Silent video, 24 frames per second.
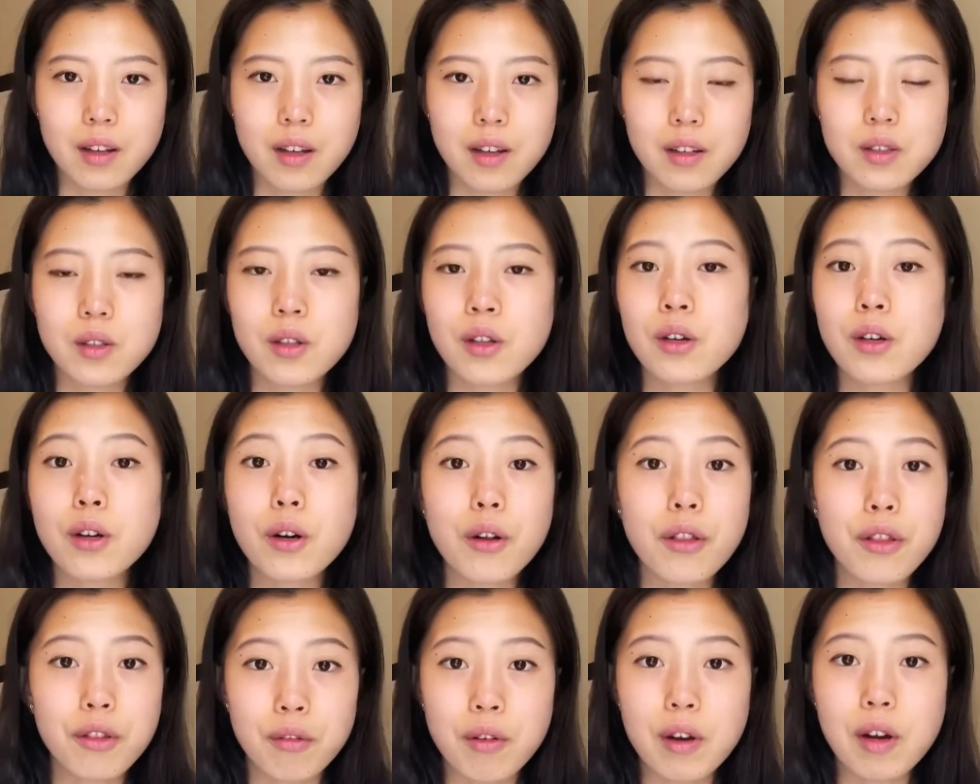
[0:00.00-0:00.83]
So there are
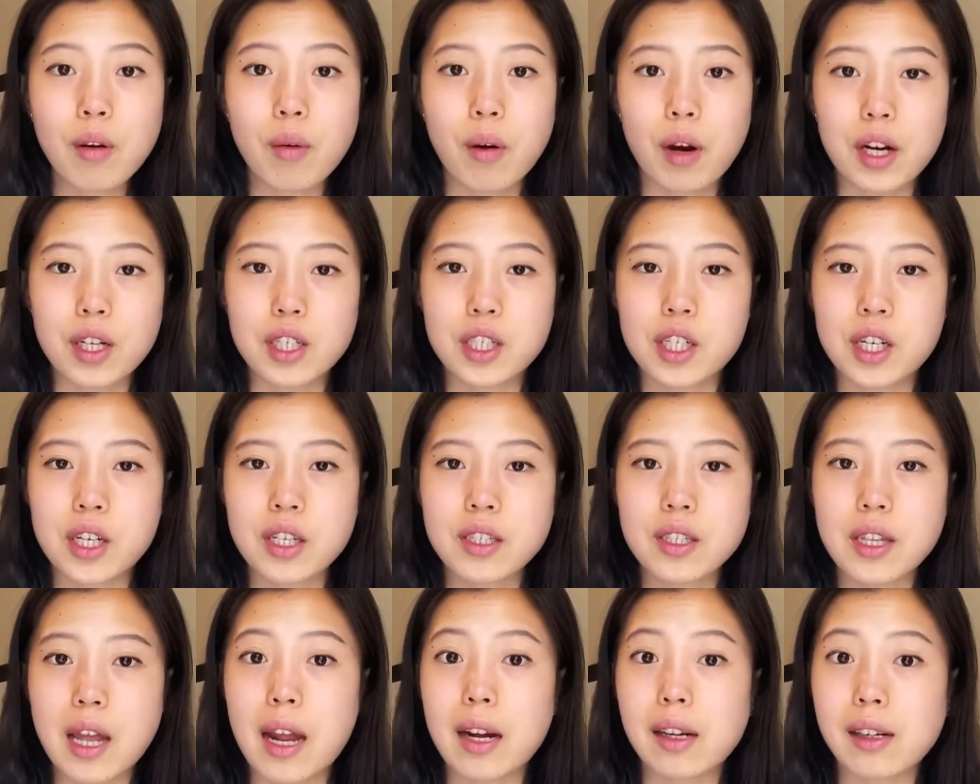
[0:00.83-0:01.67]
three
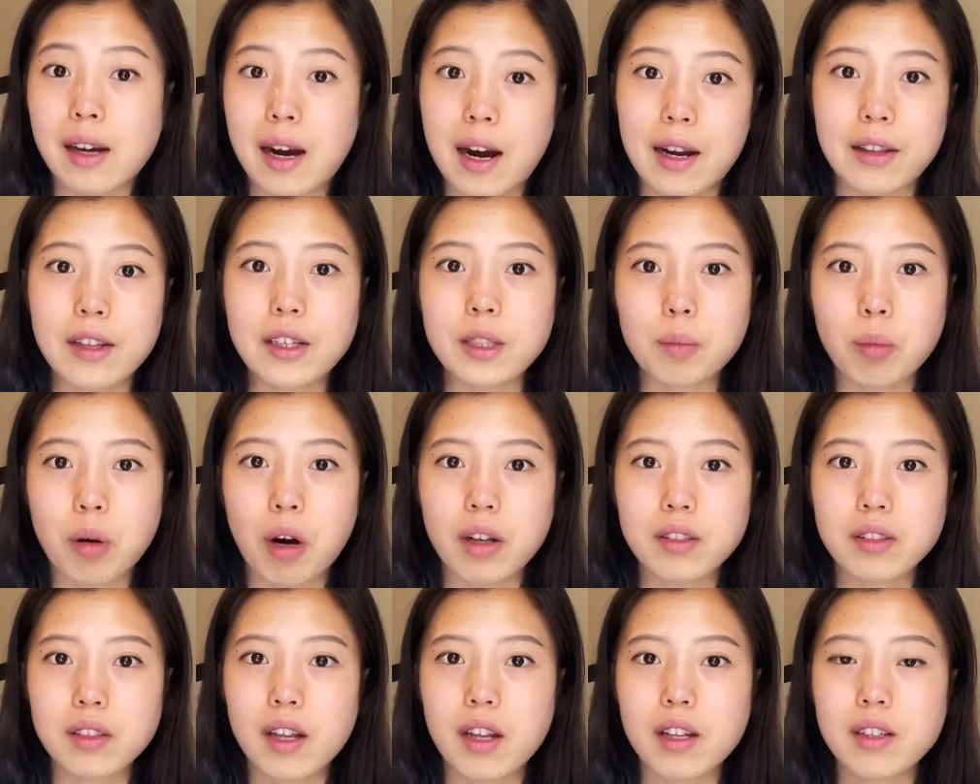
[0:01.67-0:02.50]
questions that guide this
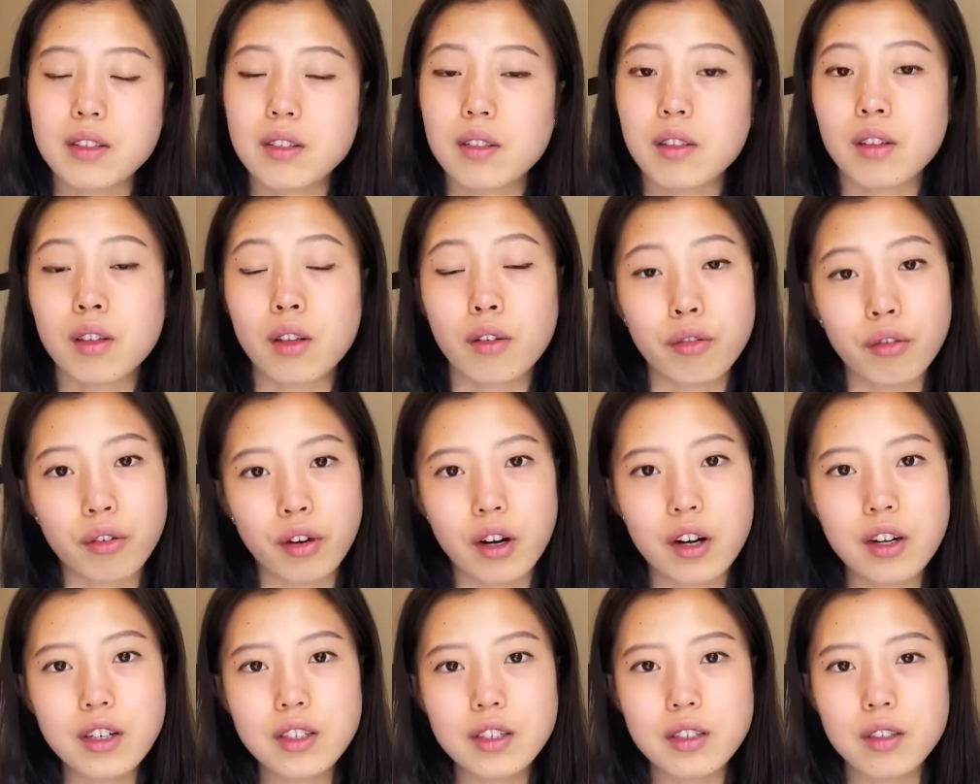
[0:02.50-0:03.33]
process. The
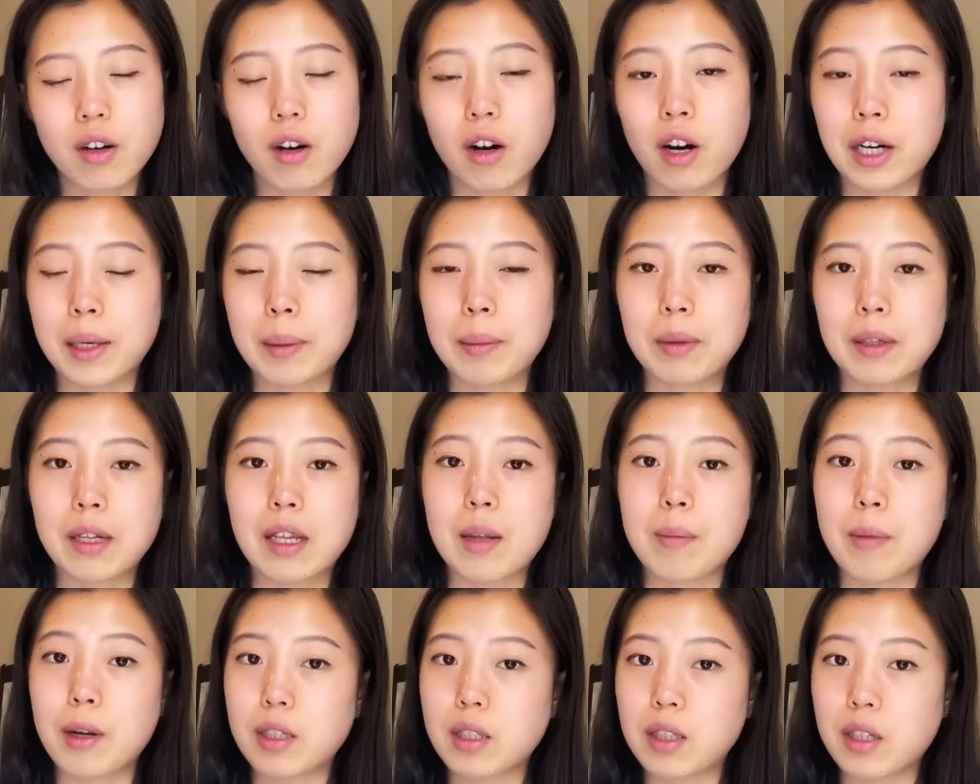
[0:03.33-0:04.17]
first, arguably
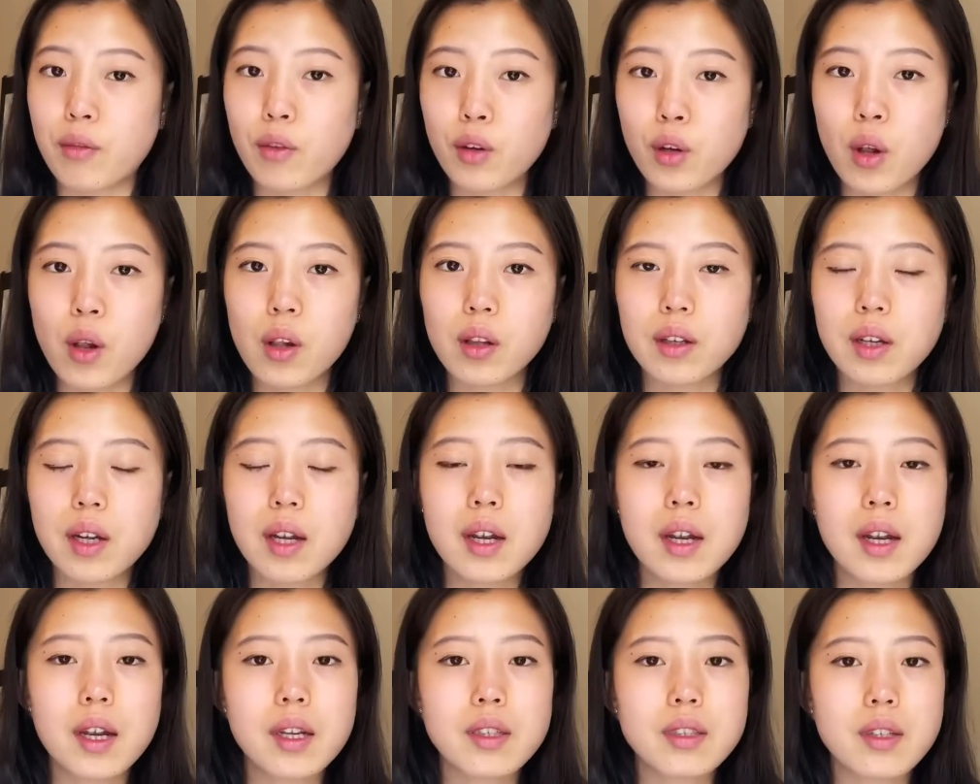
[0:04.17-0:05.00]
the most difficult,
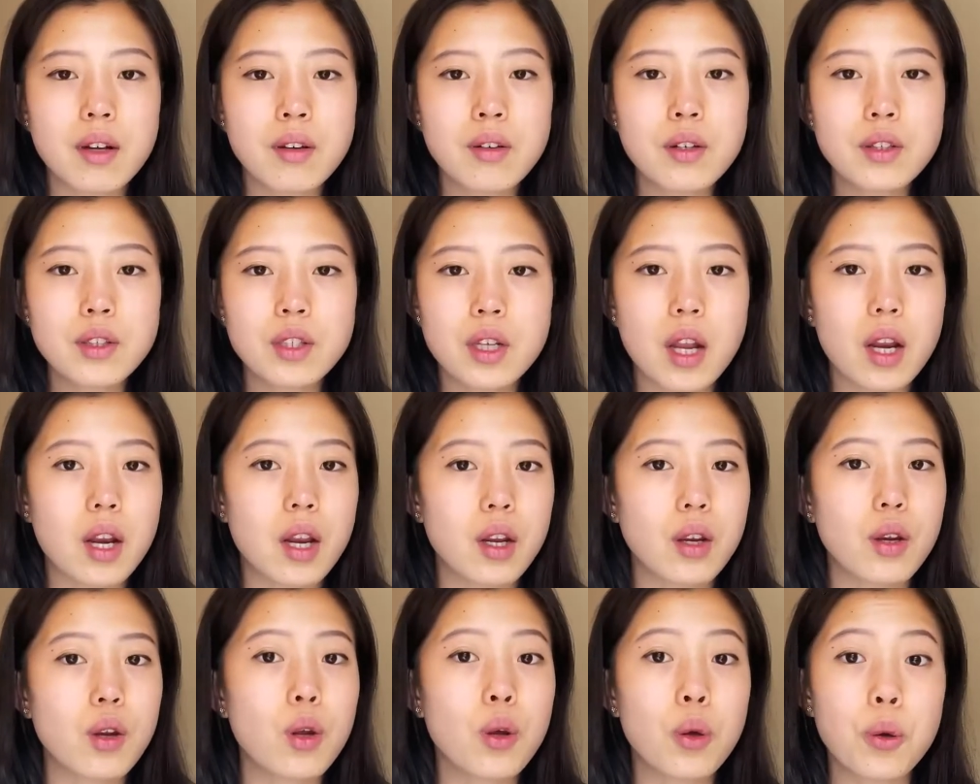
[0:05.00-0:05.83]
is
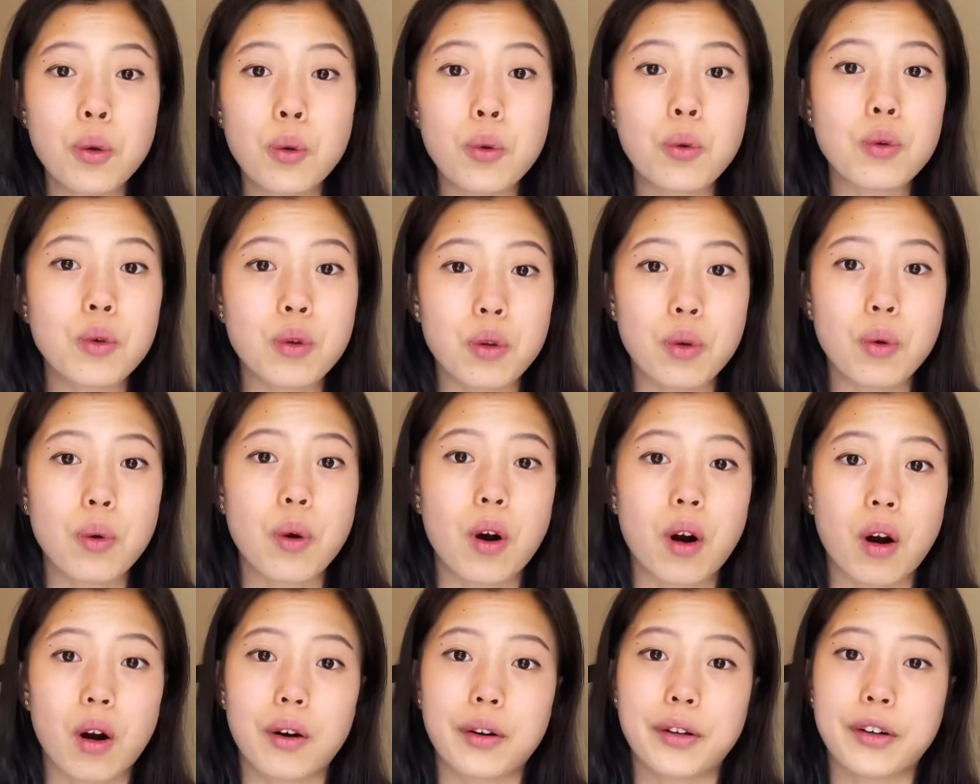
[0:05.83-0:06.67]
understanding who you
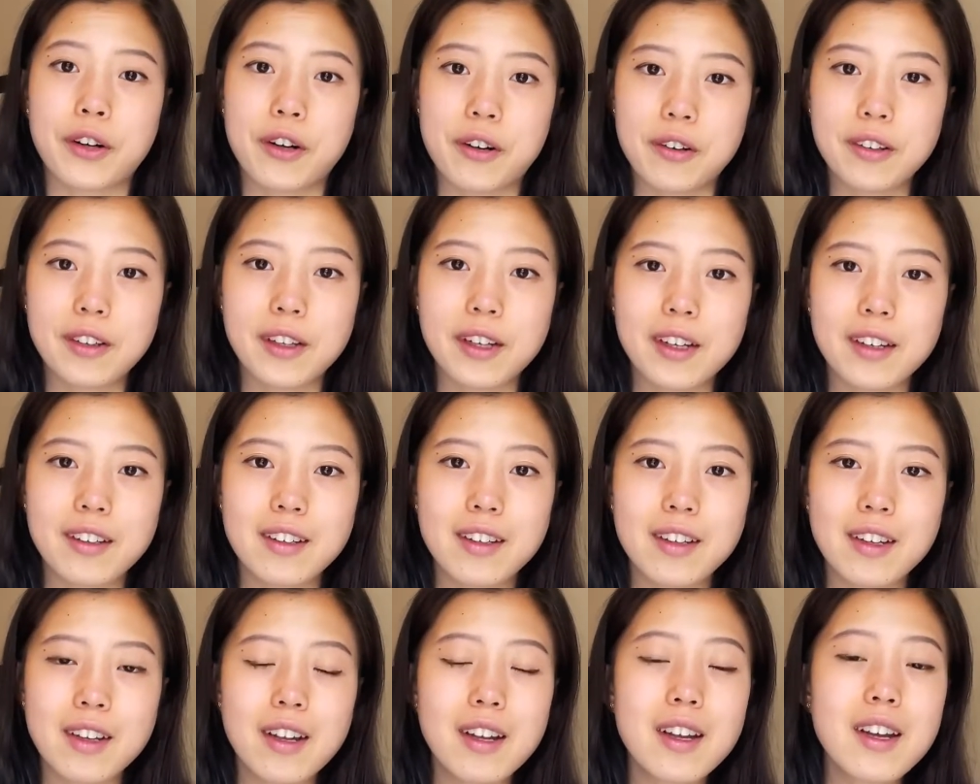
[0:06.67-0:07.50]
are currently.
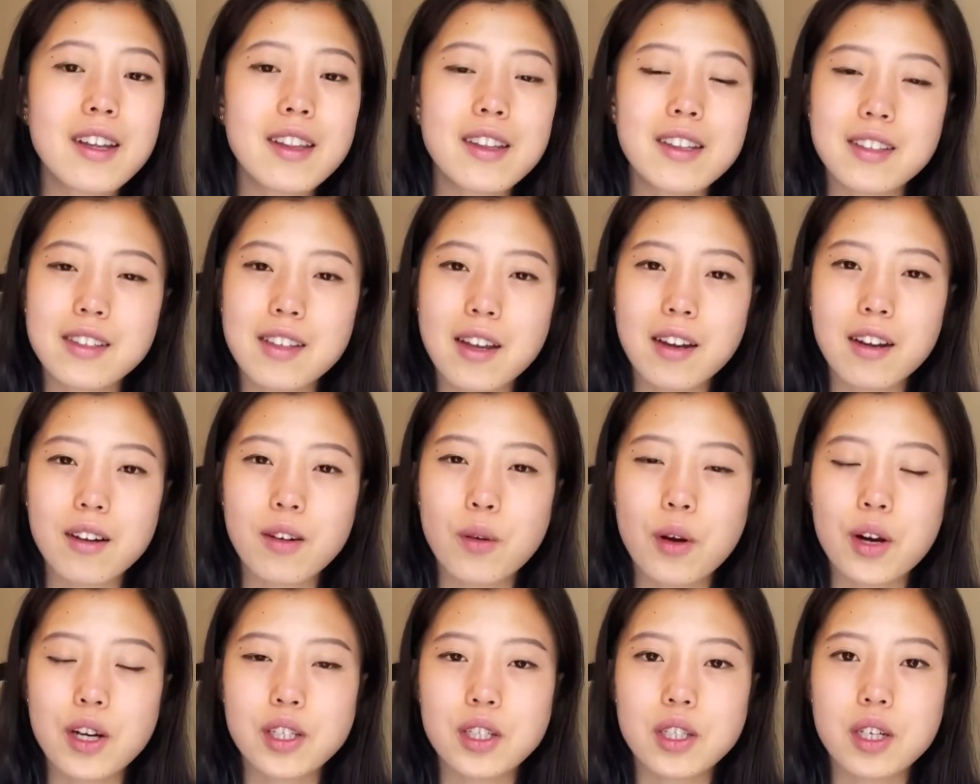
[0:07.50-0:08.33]
The second
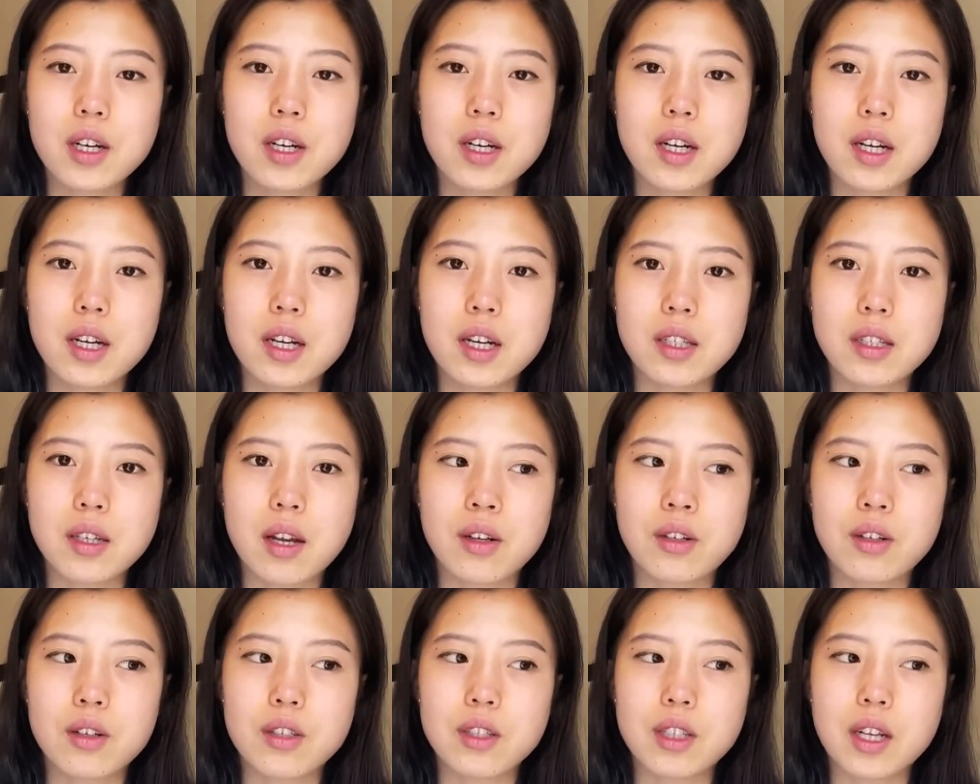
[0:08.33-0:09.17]
question is
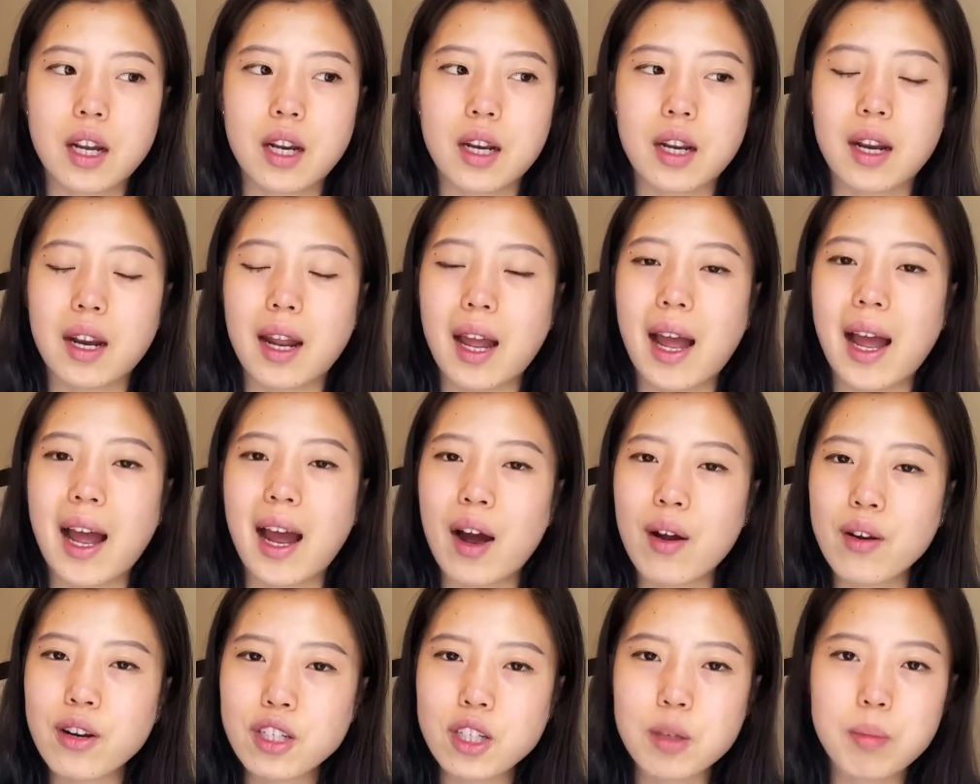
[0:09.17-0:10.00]
understanding
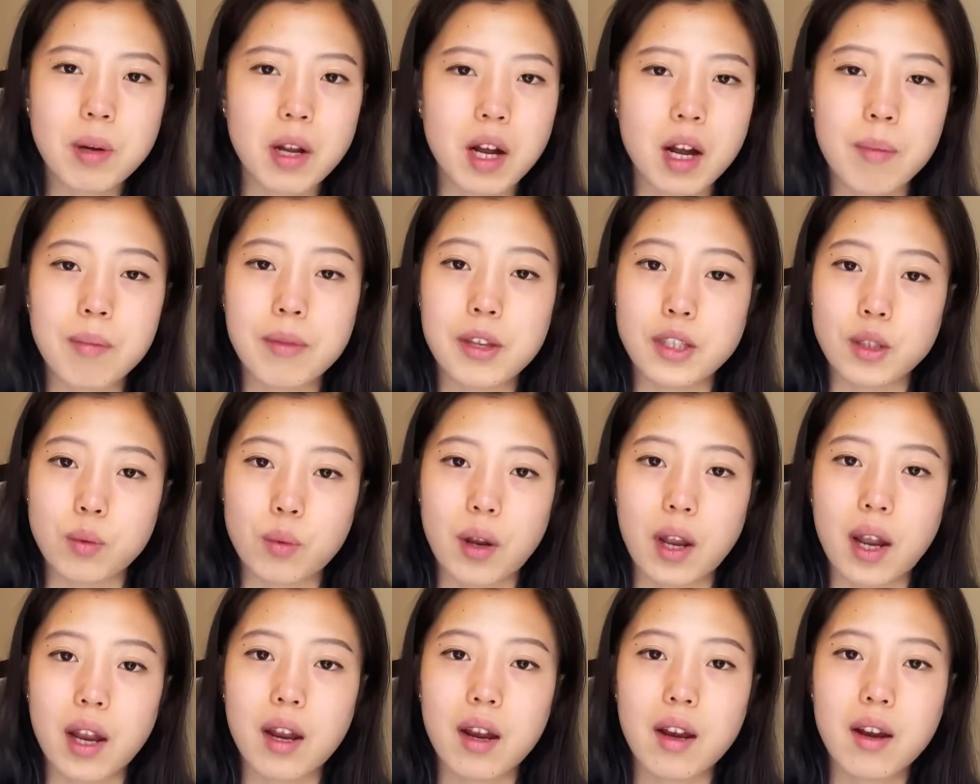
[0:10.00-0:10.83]
how did you become this
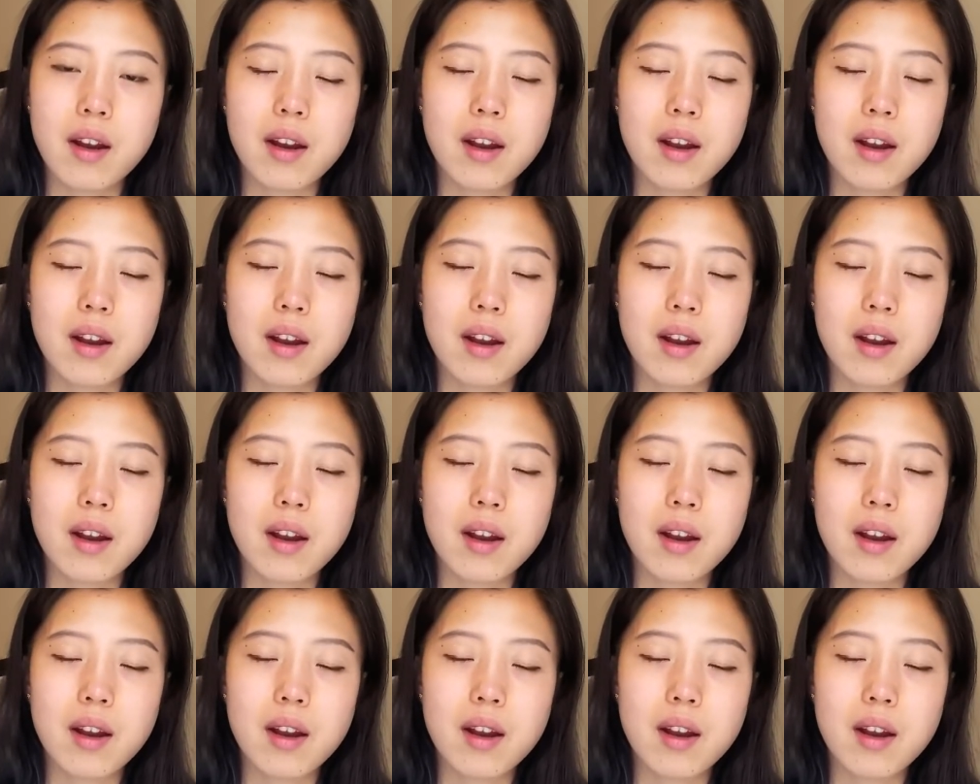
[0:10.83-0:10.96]
way?